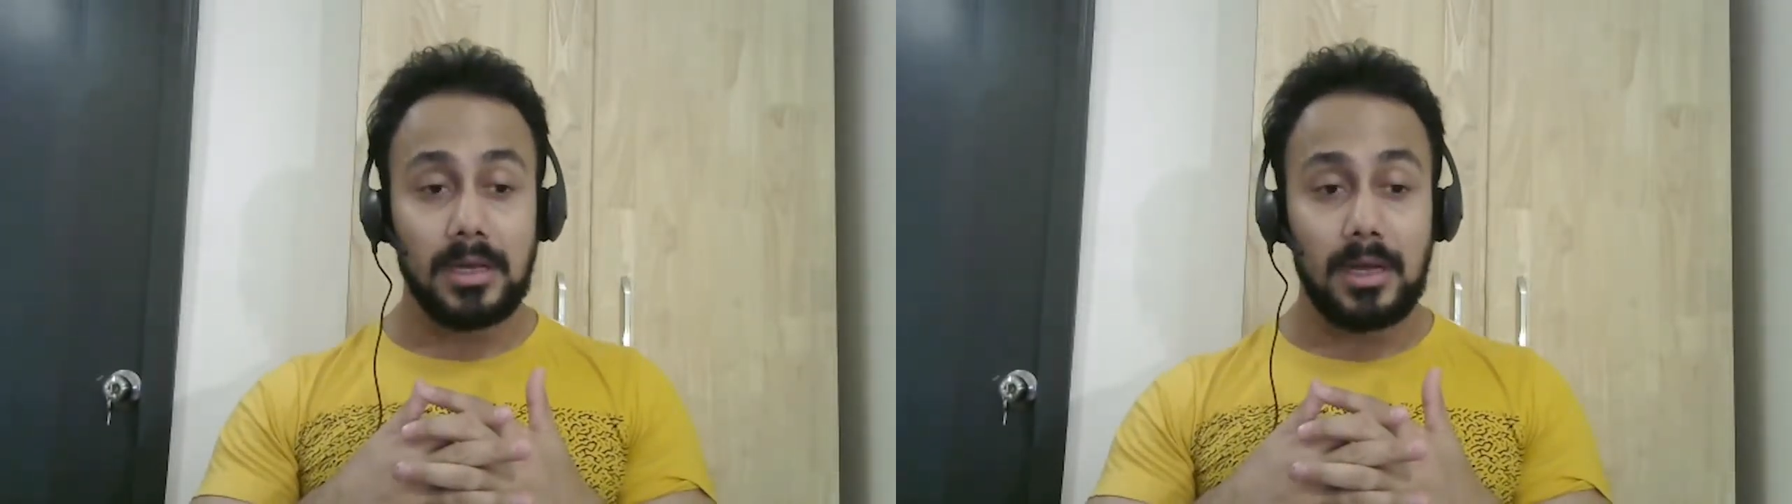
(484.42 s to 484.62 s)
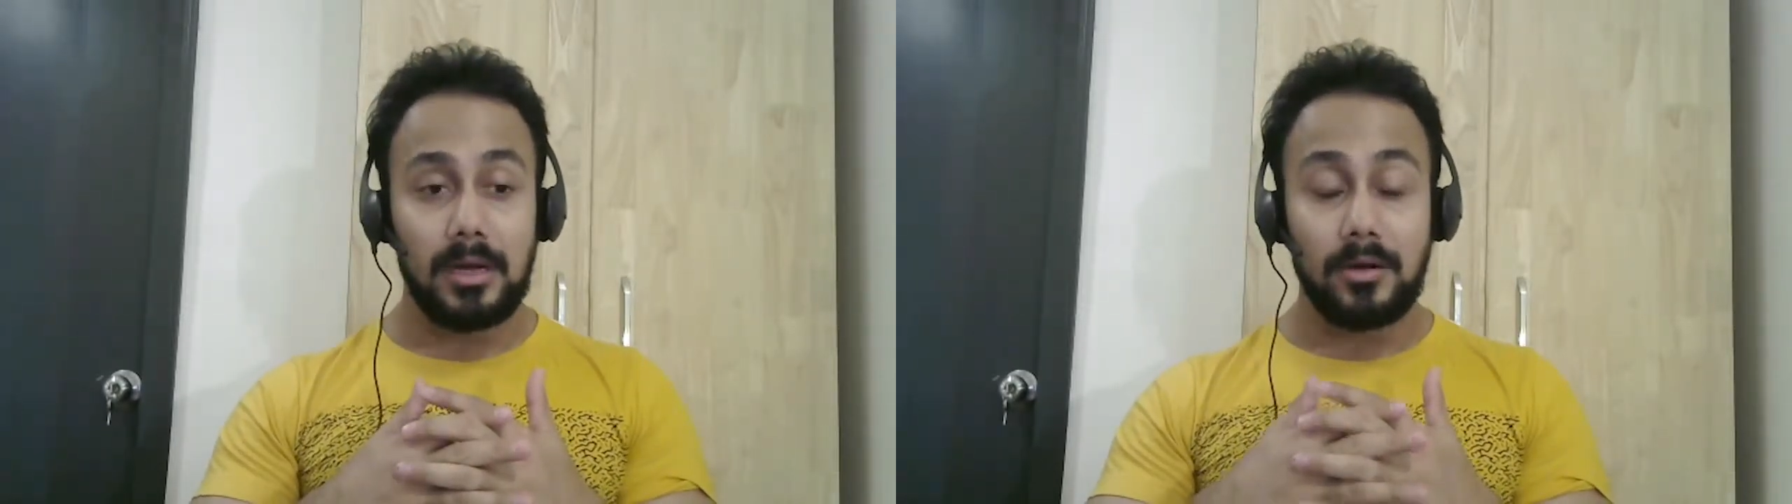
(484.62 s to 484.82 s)

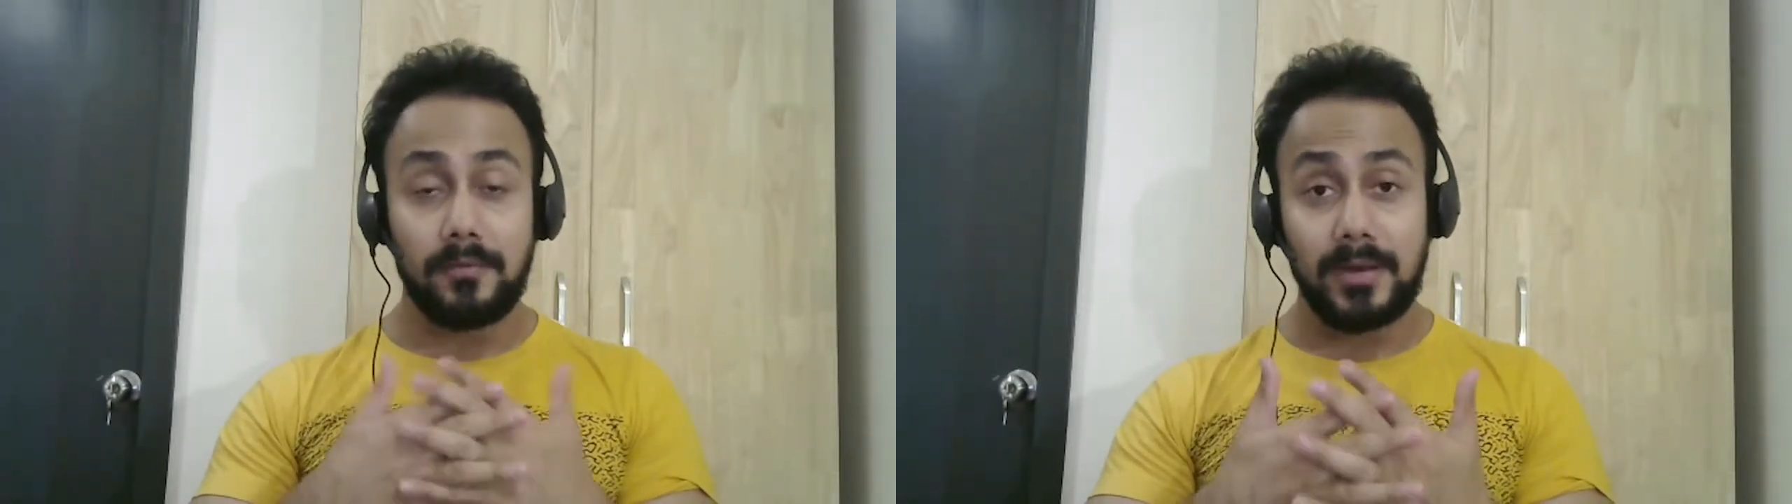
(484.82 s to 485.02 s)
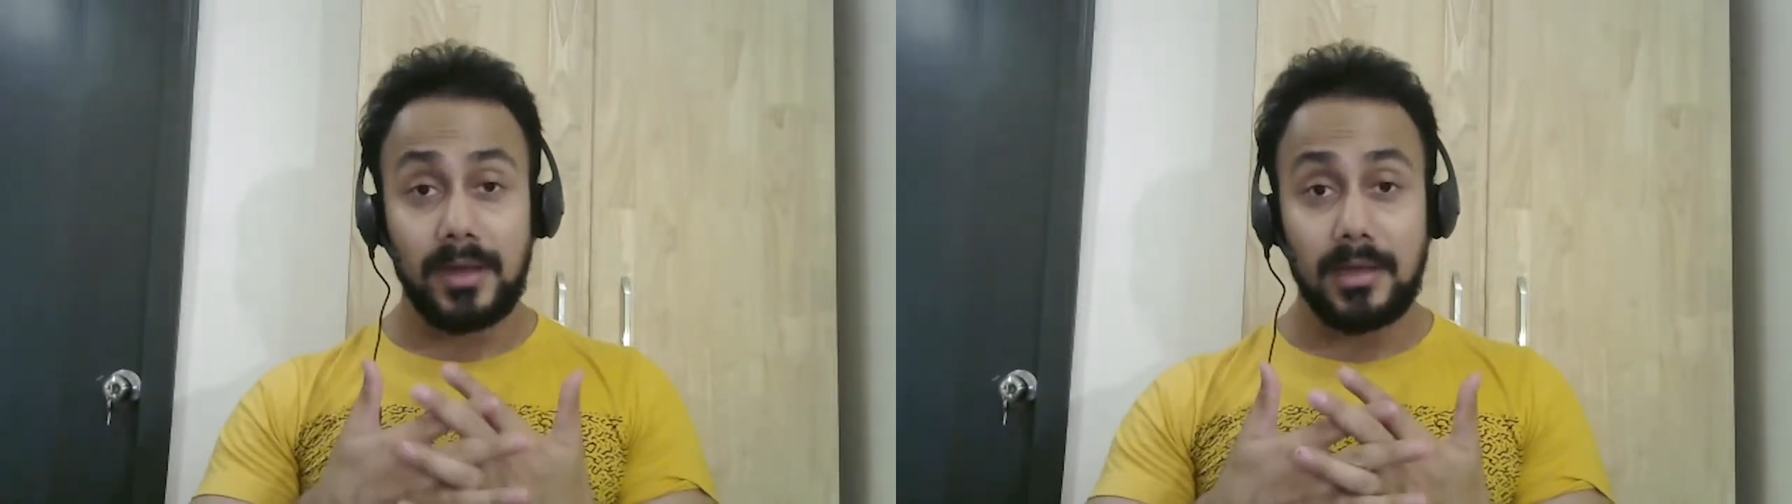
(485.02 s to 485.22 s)
a lot
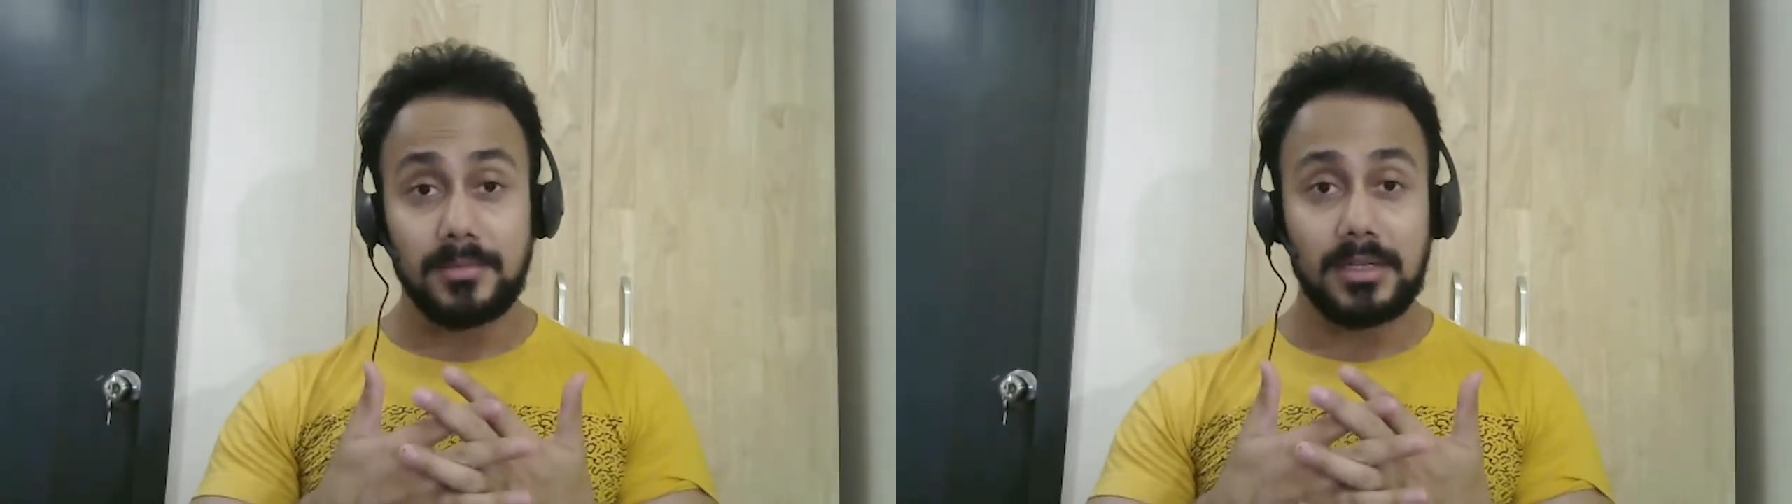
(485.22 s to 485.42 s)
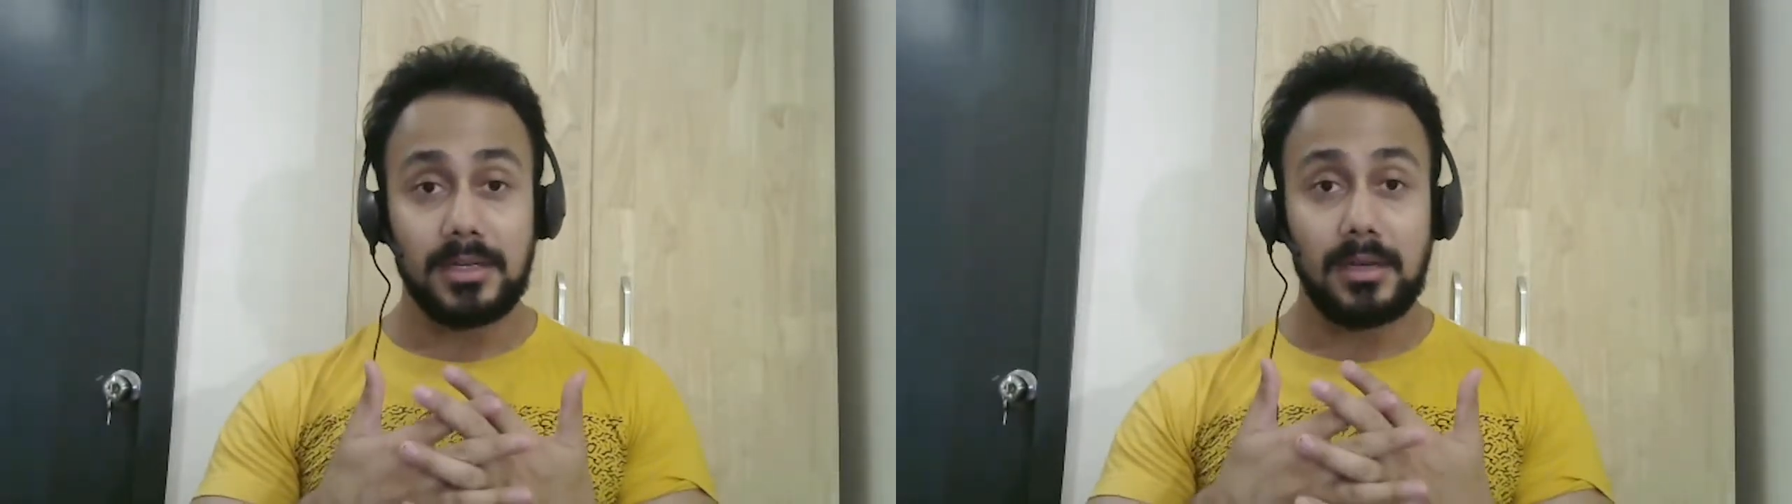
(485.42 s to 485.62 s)
of
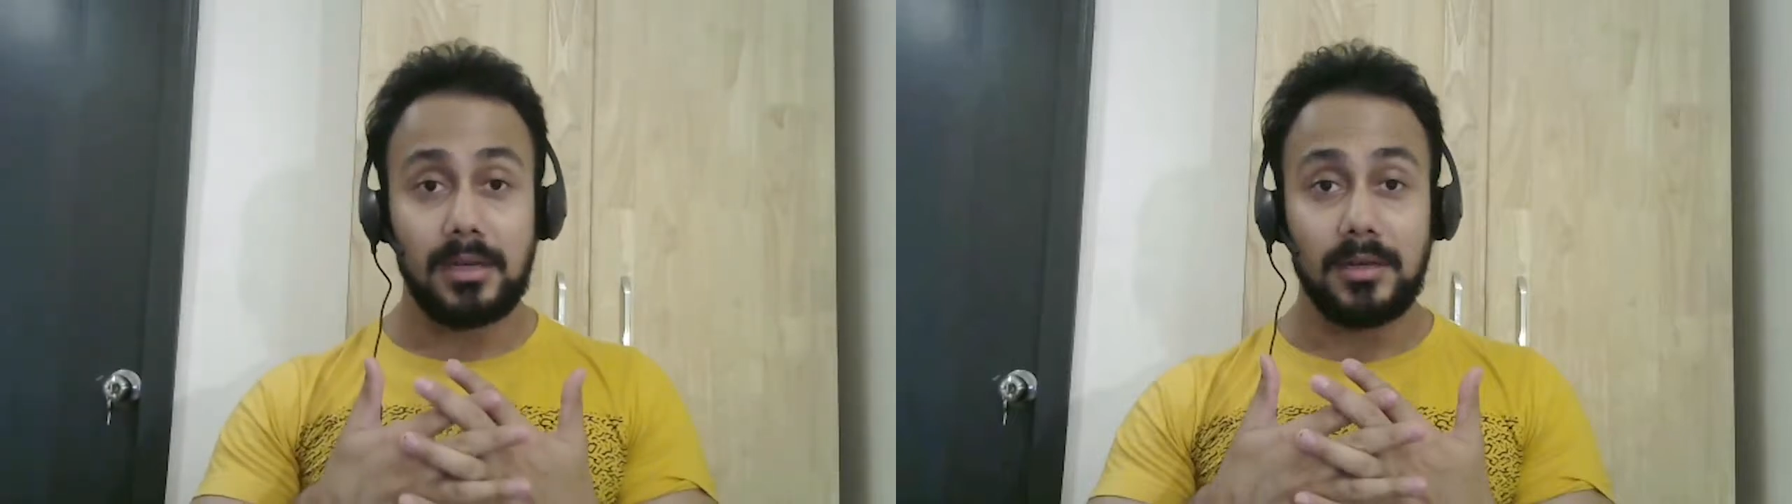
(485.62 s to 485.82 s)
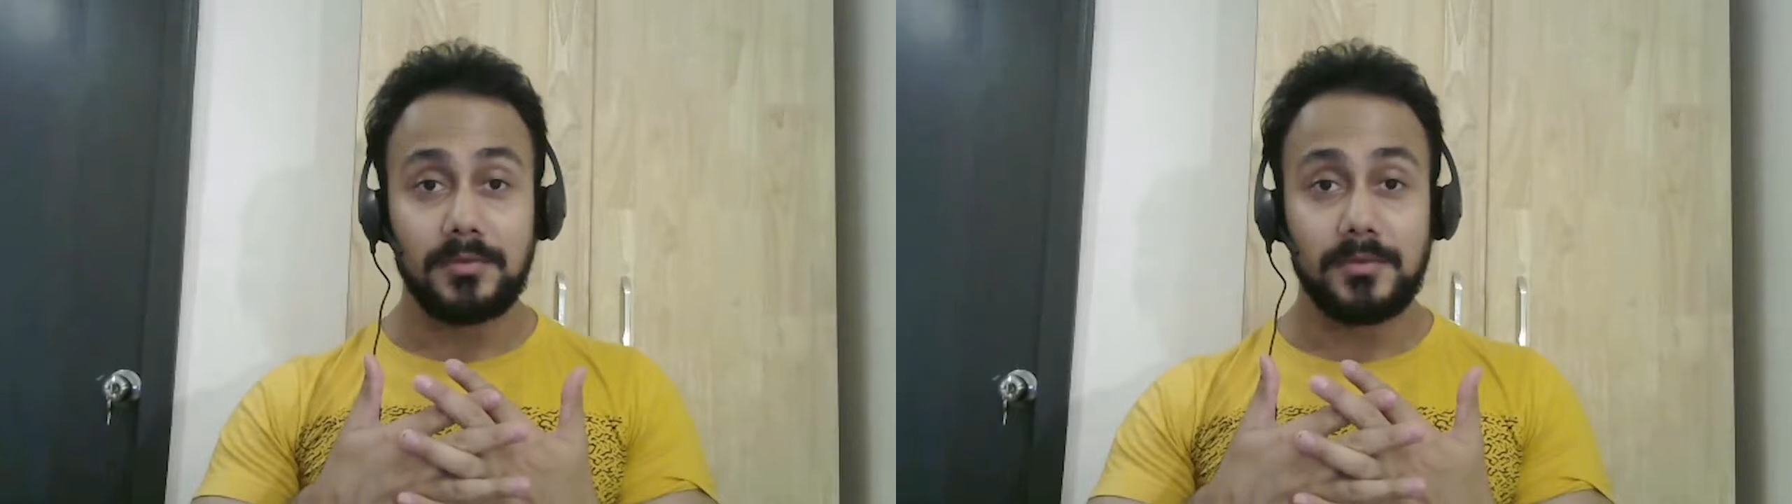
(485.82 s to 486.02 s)
times in our
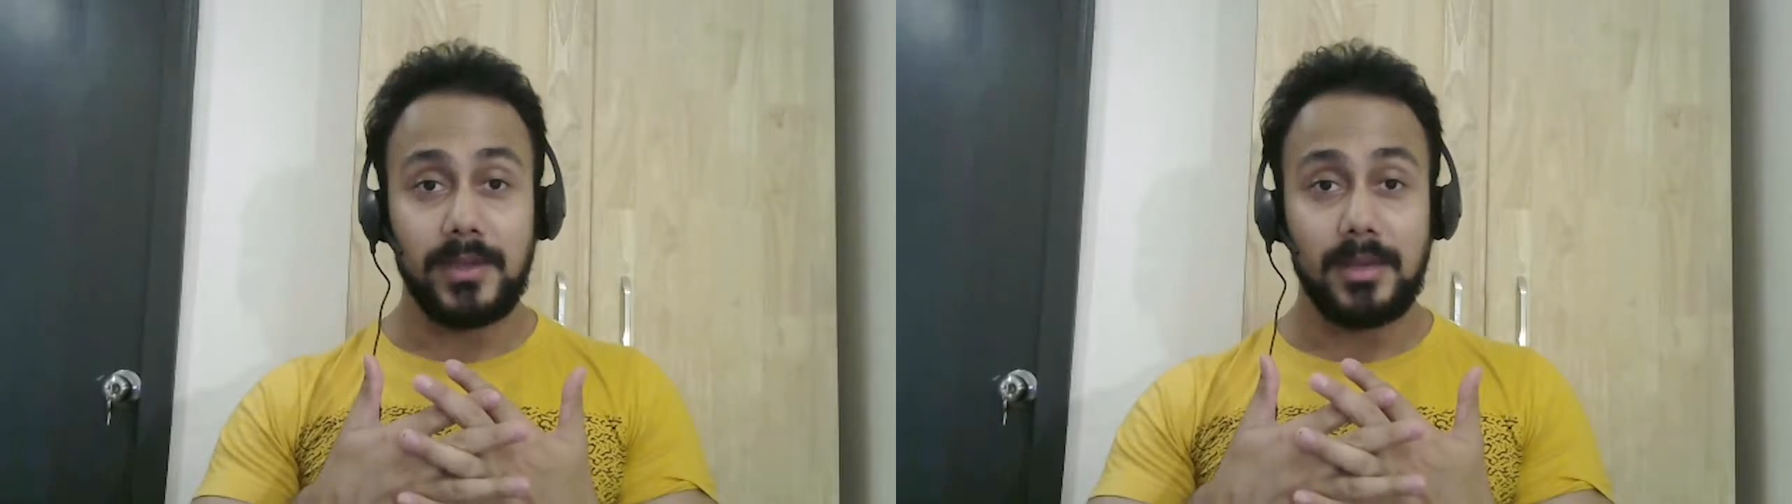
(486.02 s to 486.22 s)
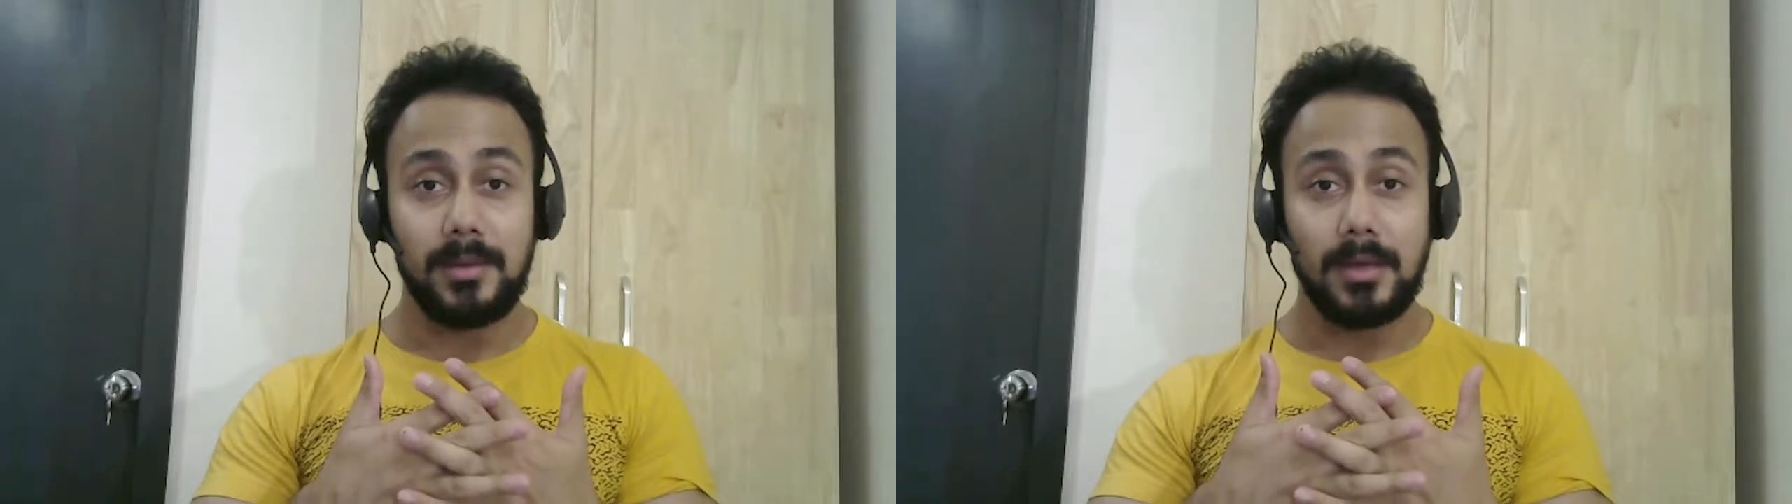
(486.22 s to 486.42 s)
lives
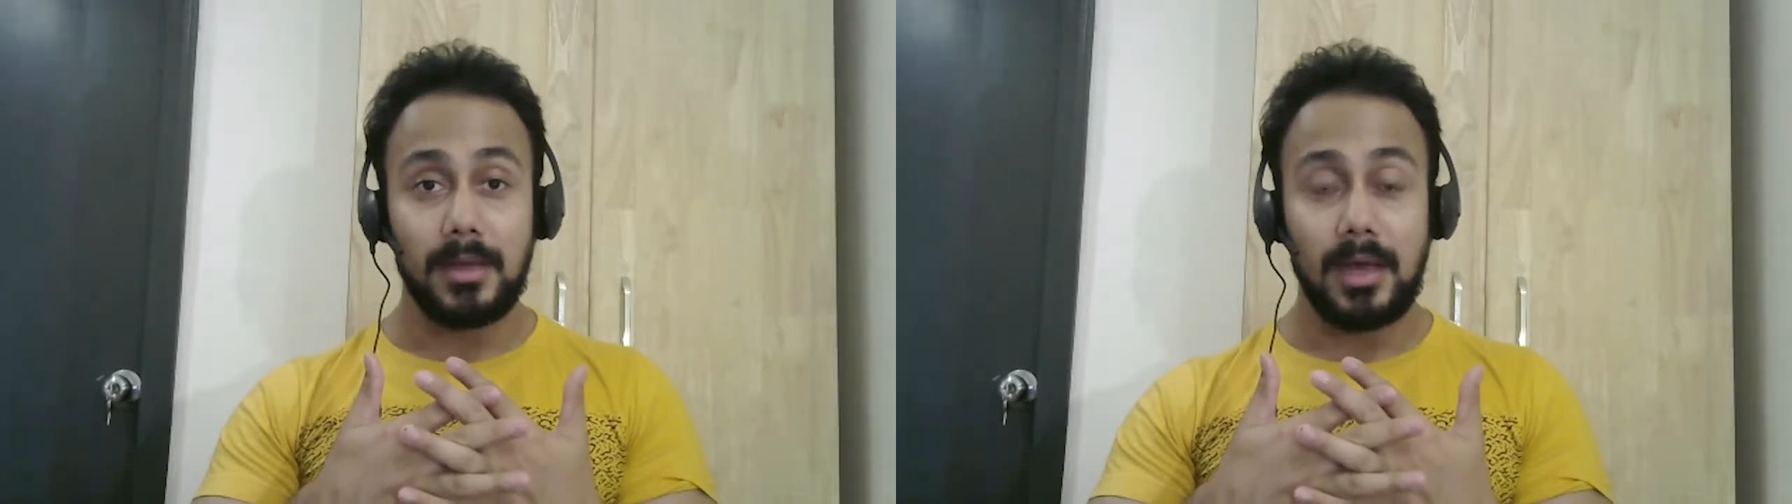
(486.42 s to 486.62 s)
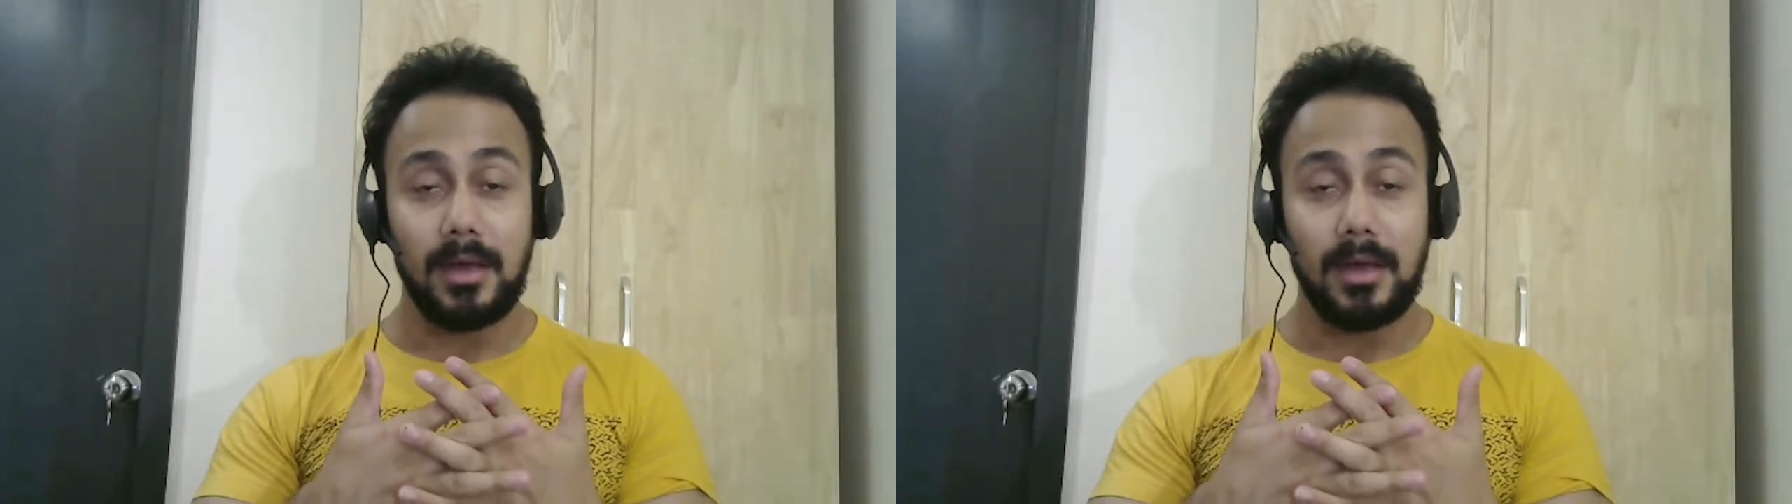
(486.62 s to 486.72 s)
we